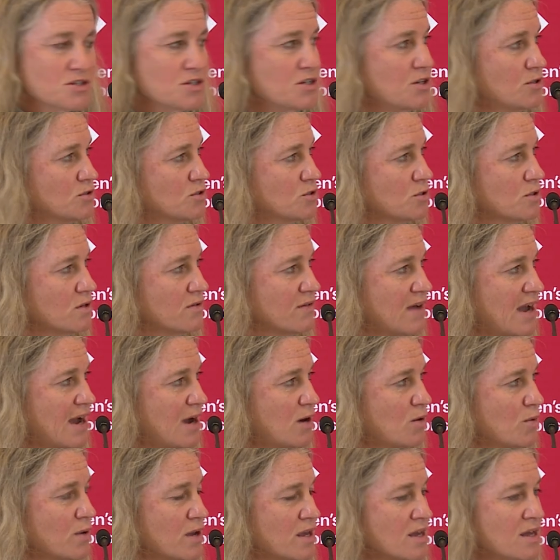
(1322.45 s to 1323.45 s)
You know, sort of
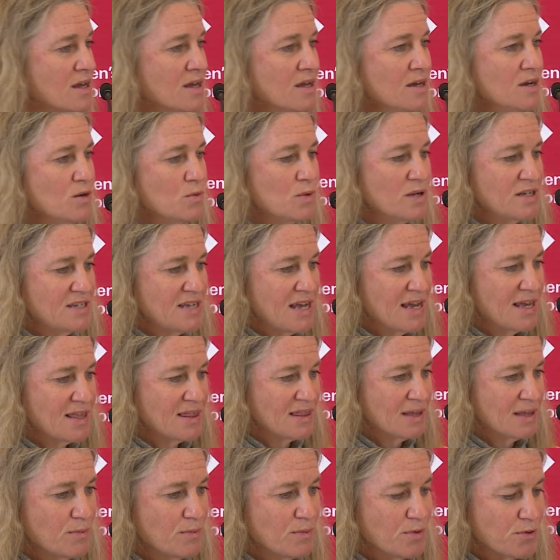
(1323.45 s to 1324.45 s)
how we we take
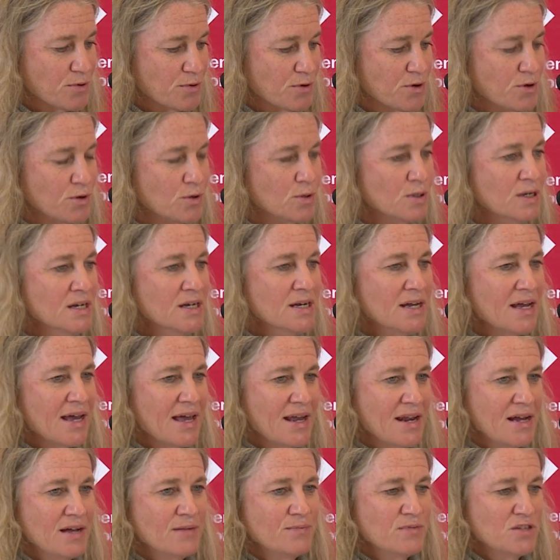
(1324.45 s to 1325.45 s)
through
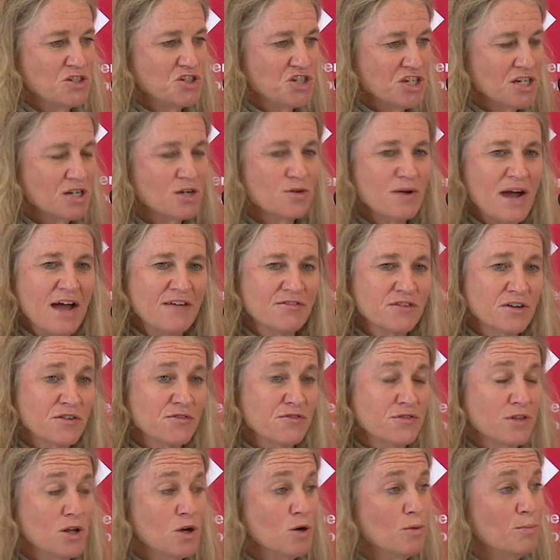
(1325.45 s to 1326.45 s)
at a geographic
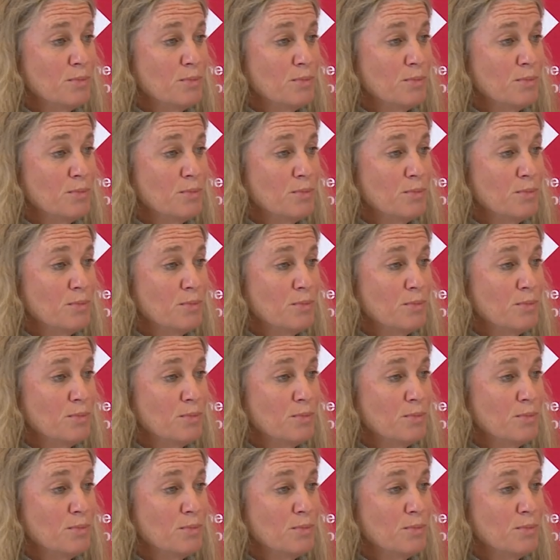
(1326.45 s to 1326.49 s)
flow,